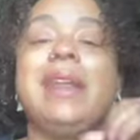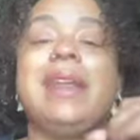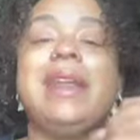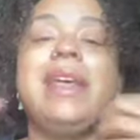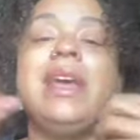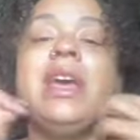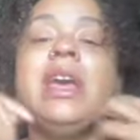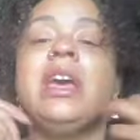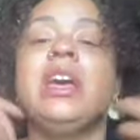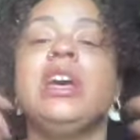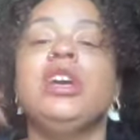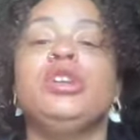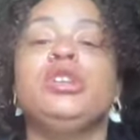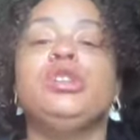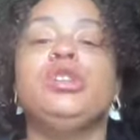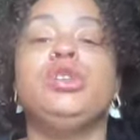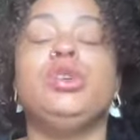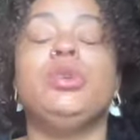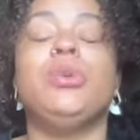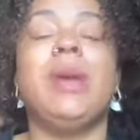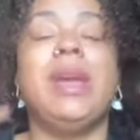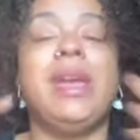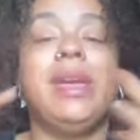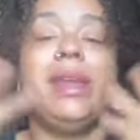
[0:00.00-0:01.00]
it
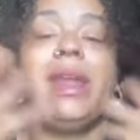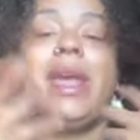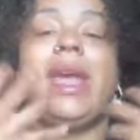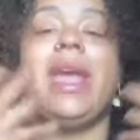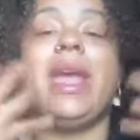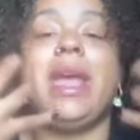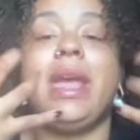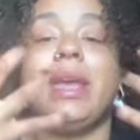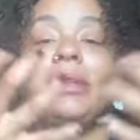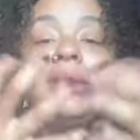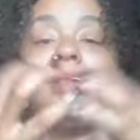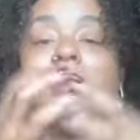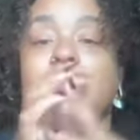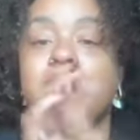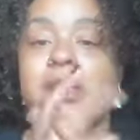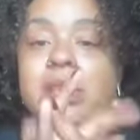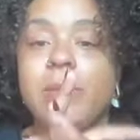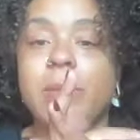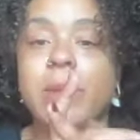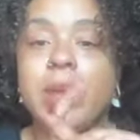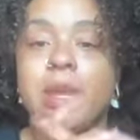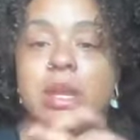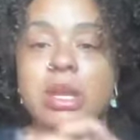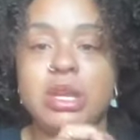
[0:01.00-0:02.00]
to enhance a
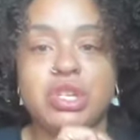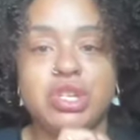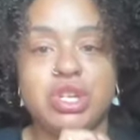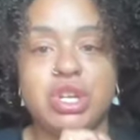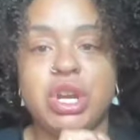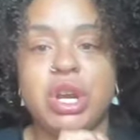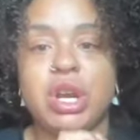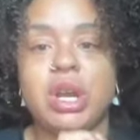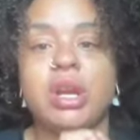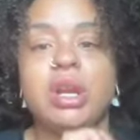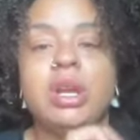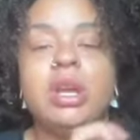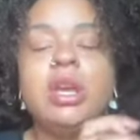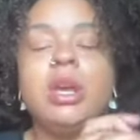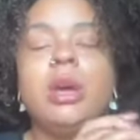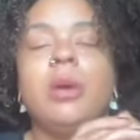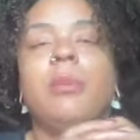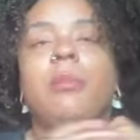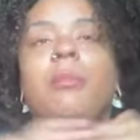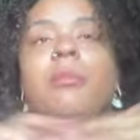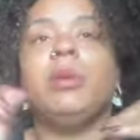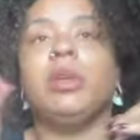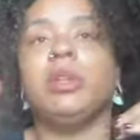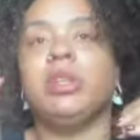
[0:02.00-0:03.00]
deep conditioner,
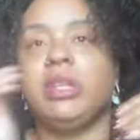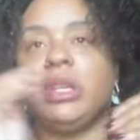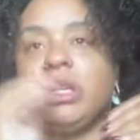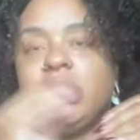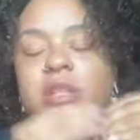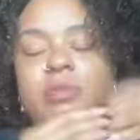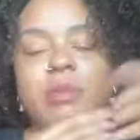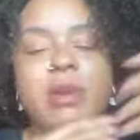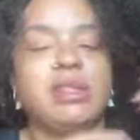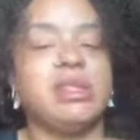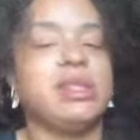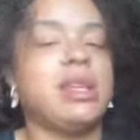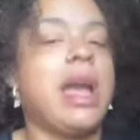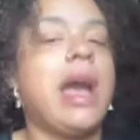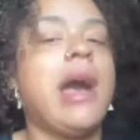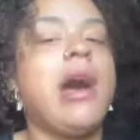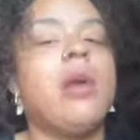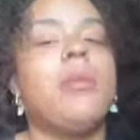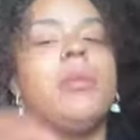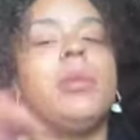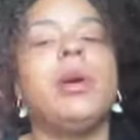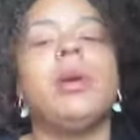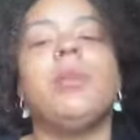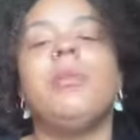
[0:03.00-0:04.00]
build it into my
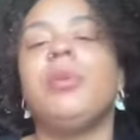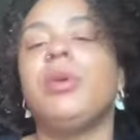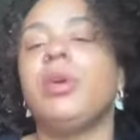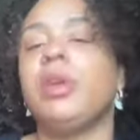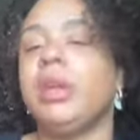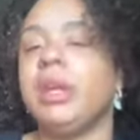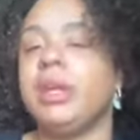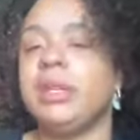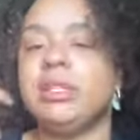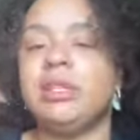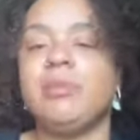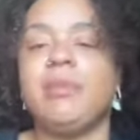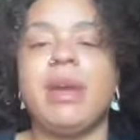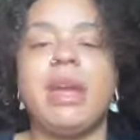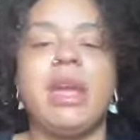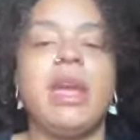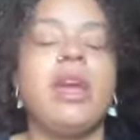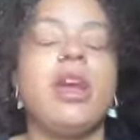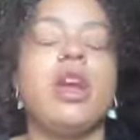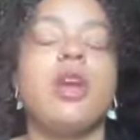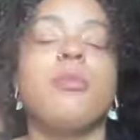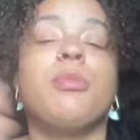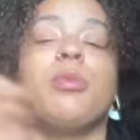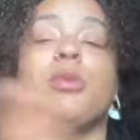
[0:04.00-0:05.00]
scalp, put it into my
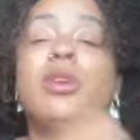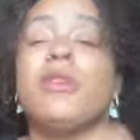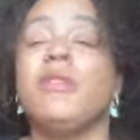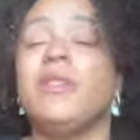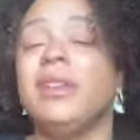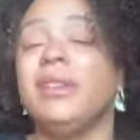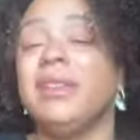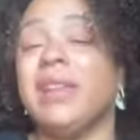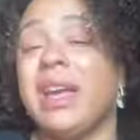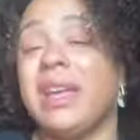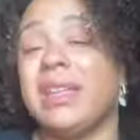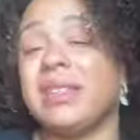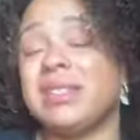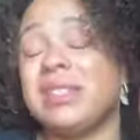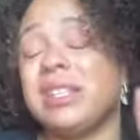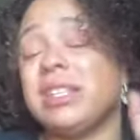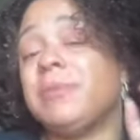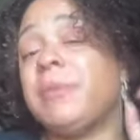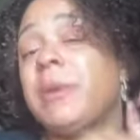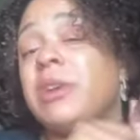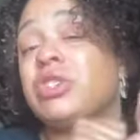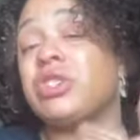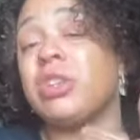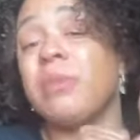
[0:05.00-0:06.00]
hair, put on the lengths,
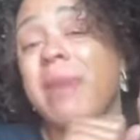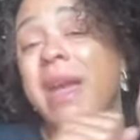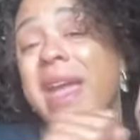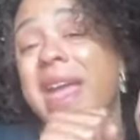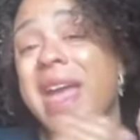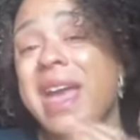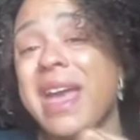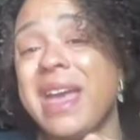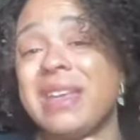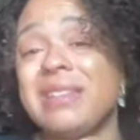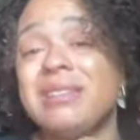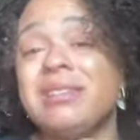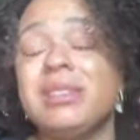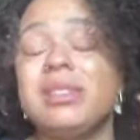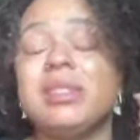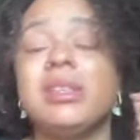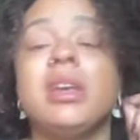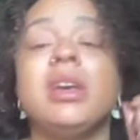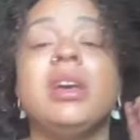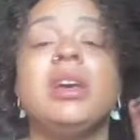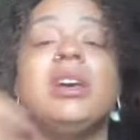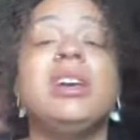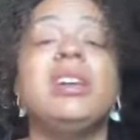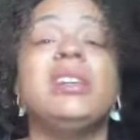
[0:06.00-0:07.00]
especially my ends,
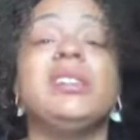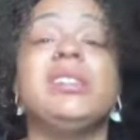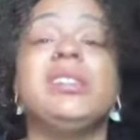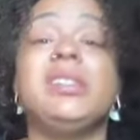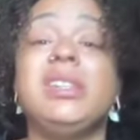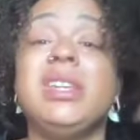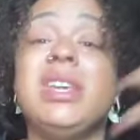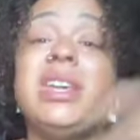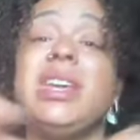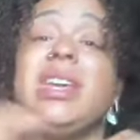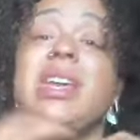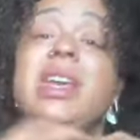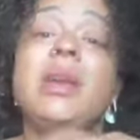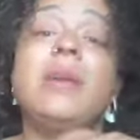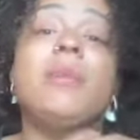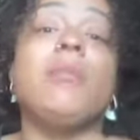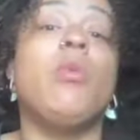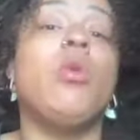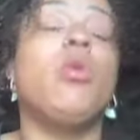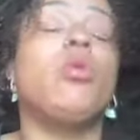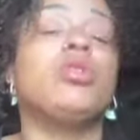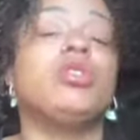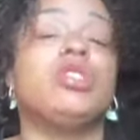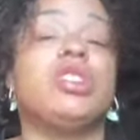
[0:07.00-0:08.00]
steam
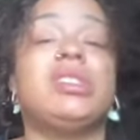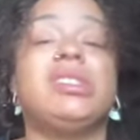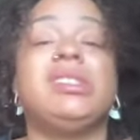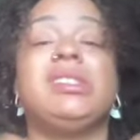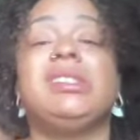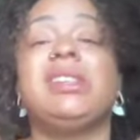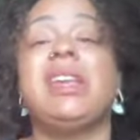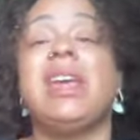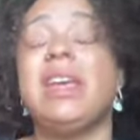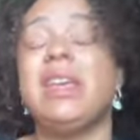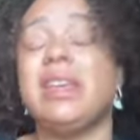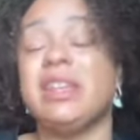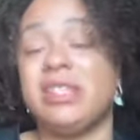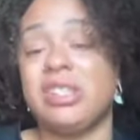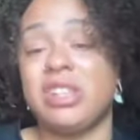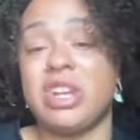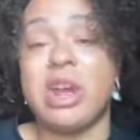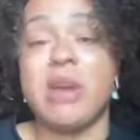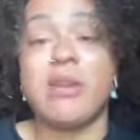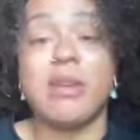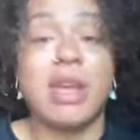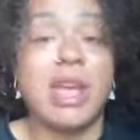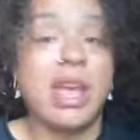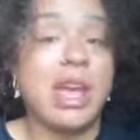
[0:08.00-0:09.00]
or just sit in a
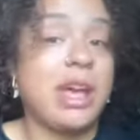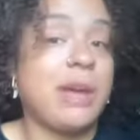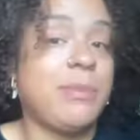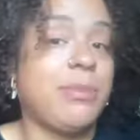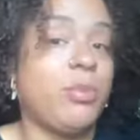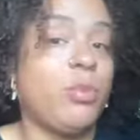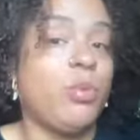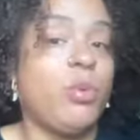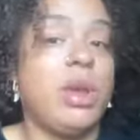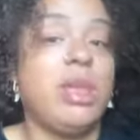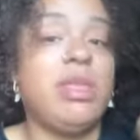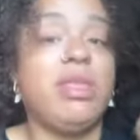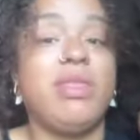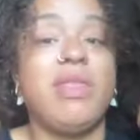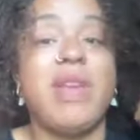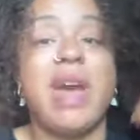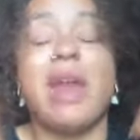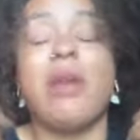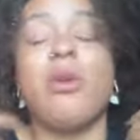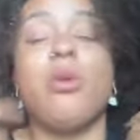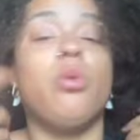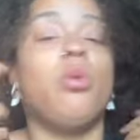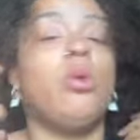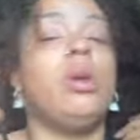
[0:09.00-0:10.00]
shower cap with
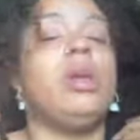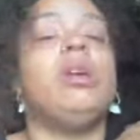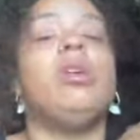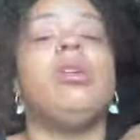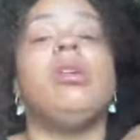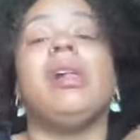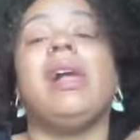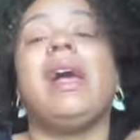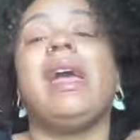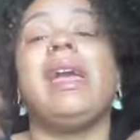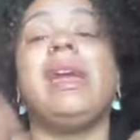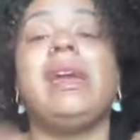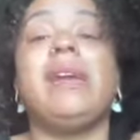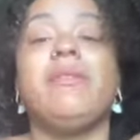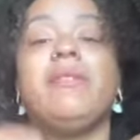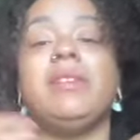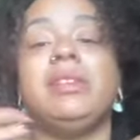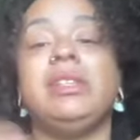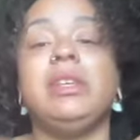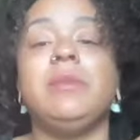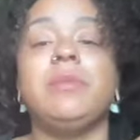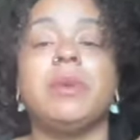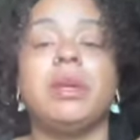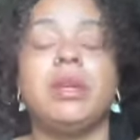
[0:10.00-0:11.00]
that oil and the
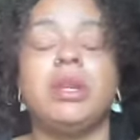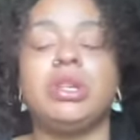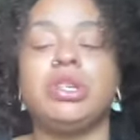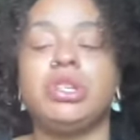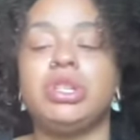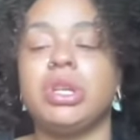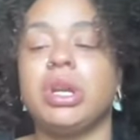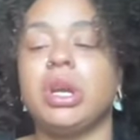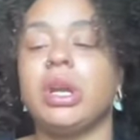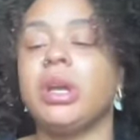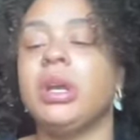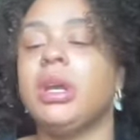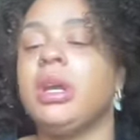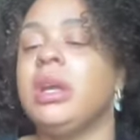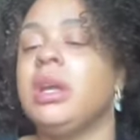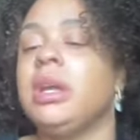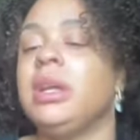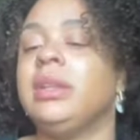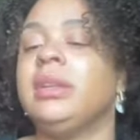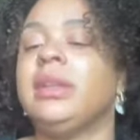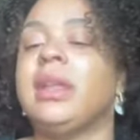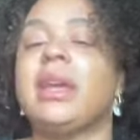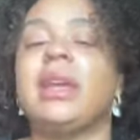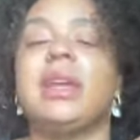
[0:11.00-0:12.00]
deep conditioner.
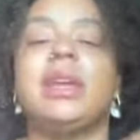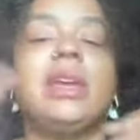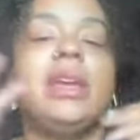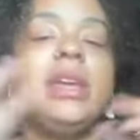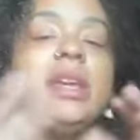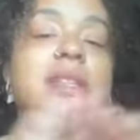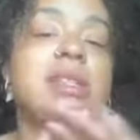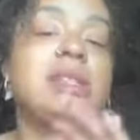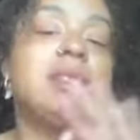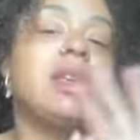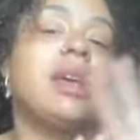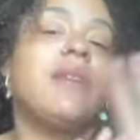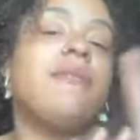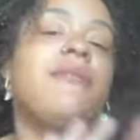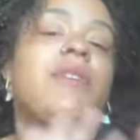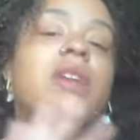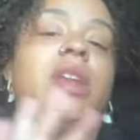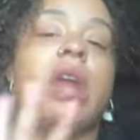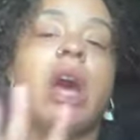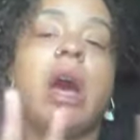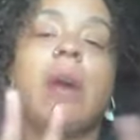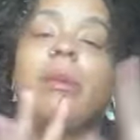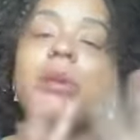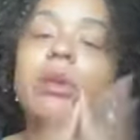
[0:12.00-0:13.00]
Like it's
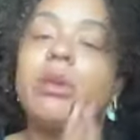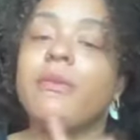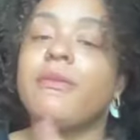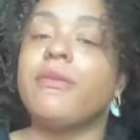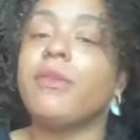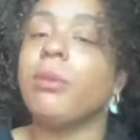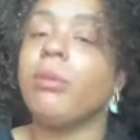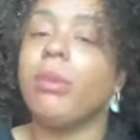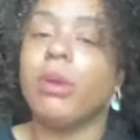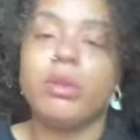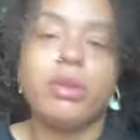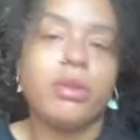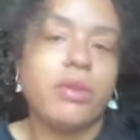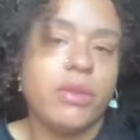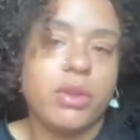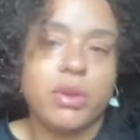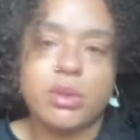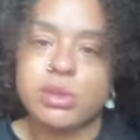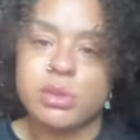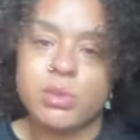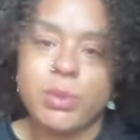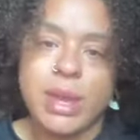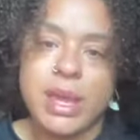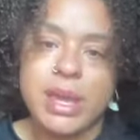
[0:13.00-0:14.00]
phenomenal for both of
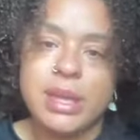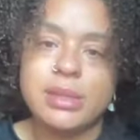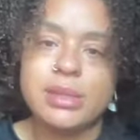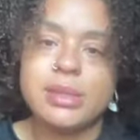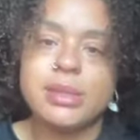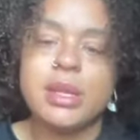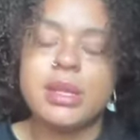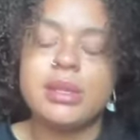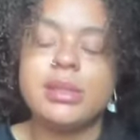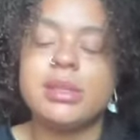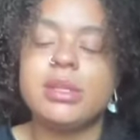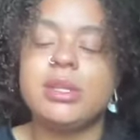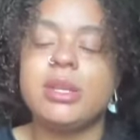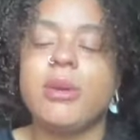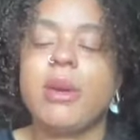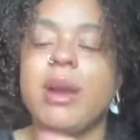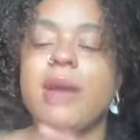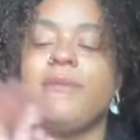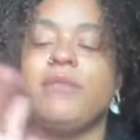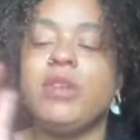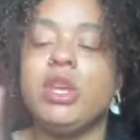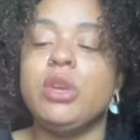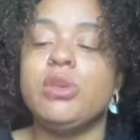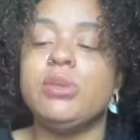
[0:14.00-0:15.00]
those ways. And so
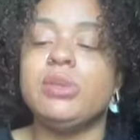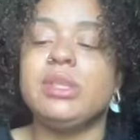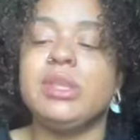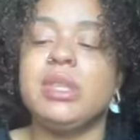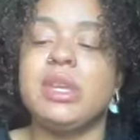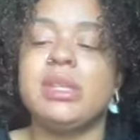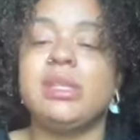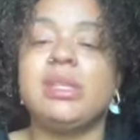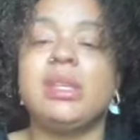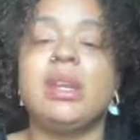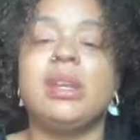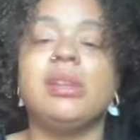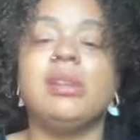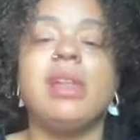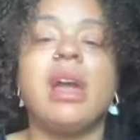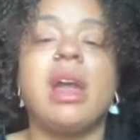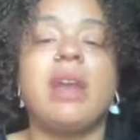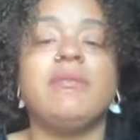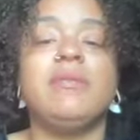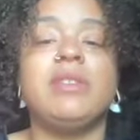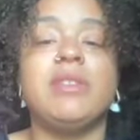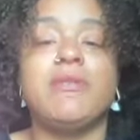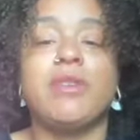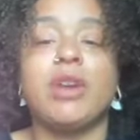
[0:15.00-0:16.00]
I've used this in a lot
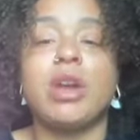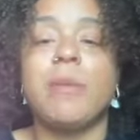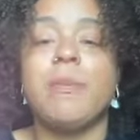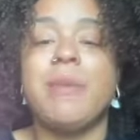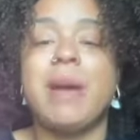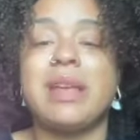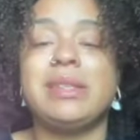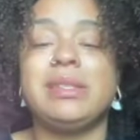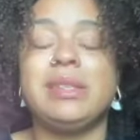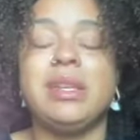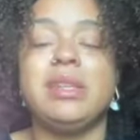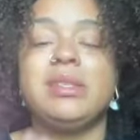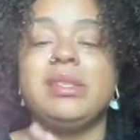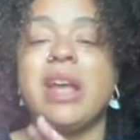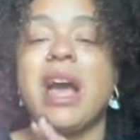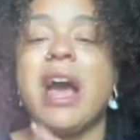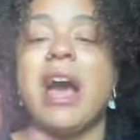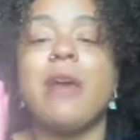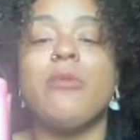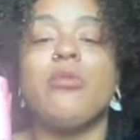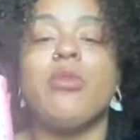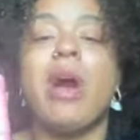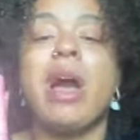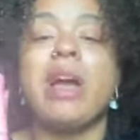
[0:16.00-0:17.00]
of different capacities.
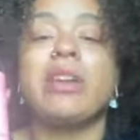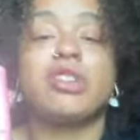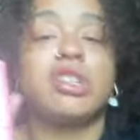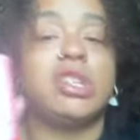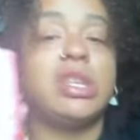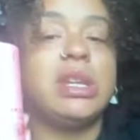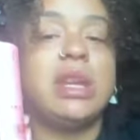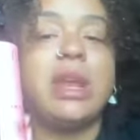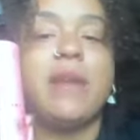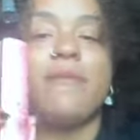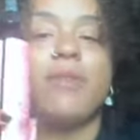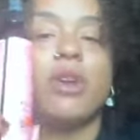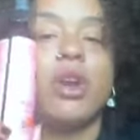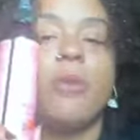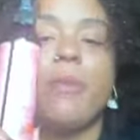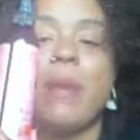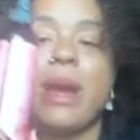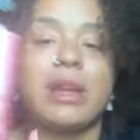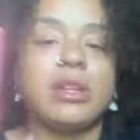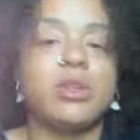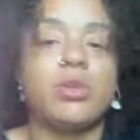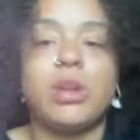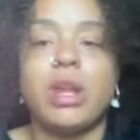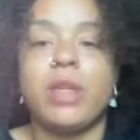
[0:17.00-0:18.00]
I will actually never go
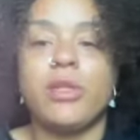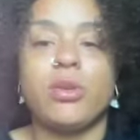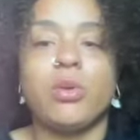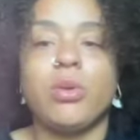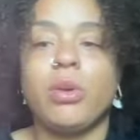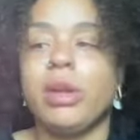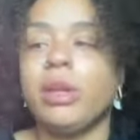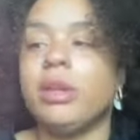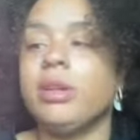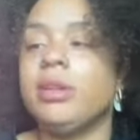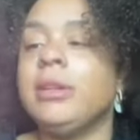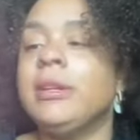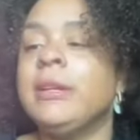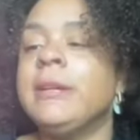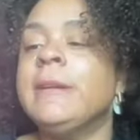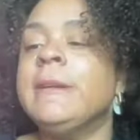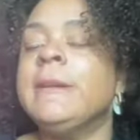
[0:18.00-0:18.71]
back to another oil.